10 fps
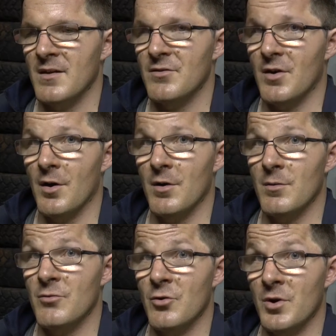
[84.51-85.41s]
So
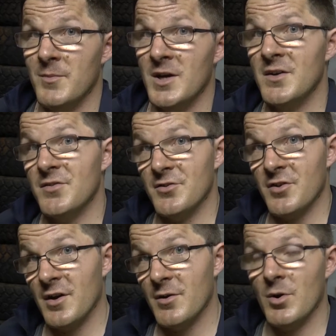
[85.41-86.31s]
join me as I
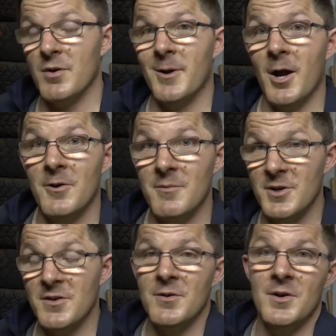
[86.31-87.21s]
show you what I'm going to
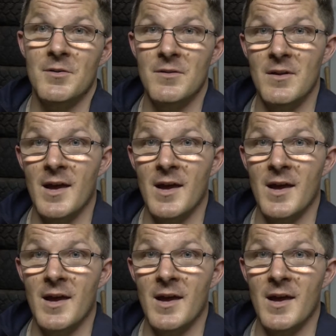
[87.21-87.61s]
be doing on